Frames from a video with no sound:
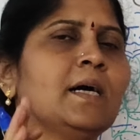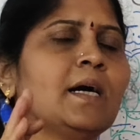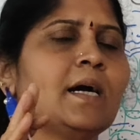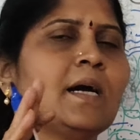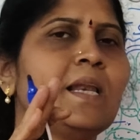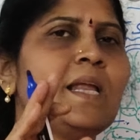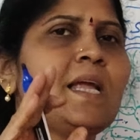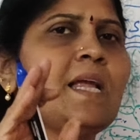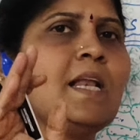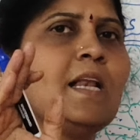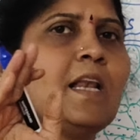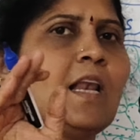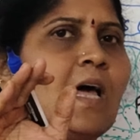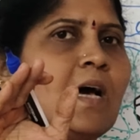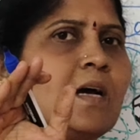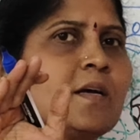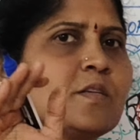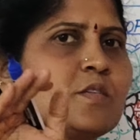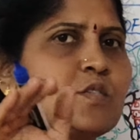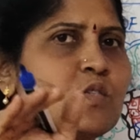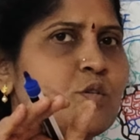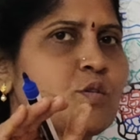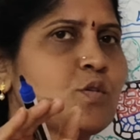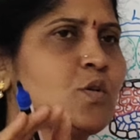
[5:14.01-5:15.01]
green
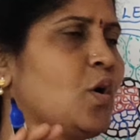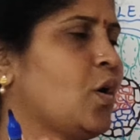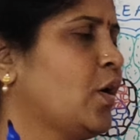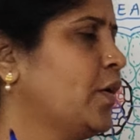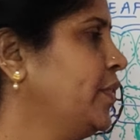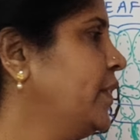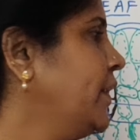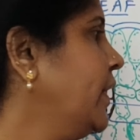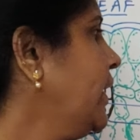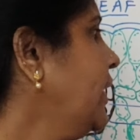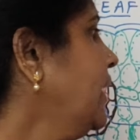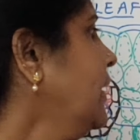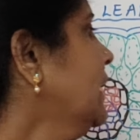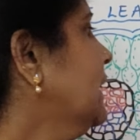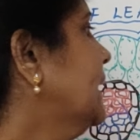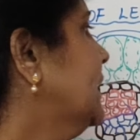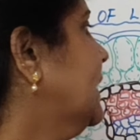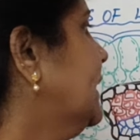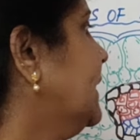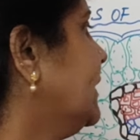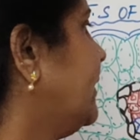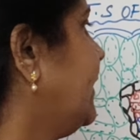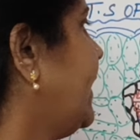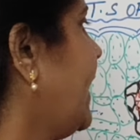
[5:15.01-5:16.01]
lungs on the
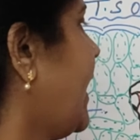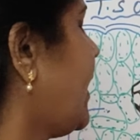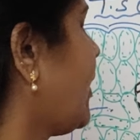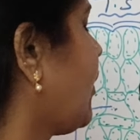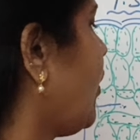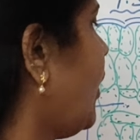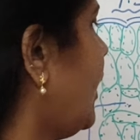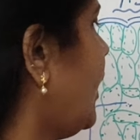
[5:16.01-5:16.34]
earth. They are